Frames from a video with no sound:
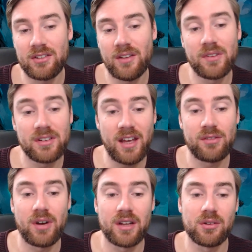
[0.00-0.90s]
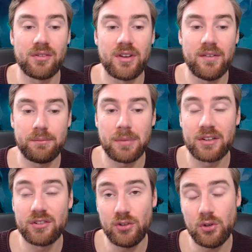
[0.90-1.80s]
does have the death rattle of give
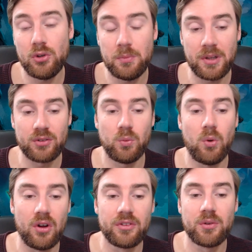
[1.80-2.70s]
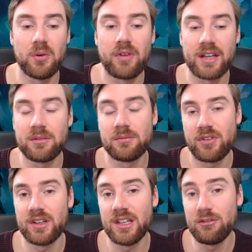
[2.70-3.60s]
+2/+1 to a random
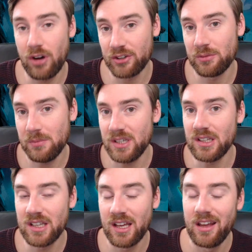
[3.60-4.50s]
friendly rush minion.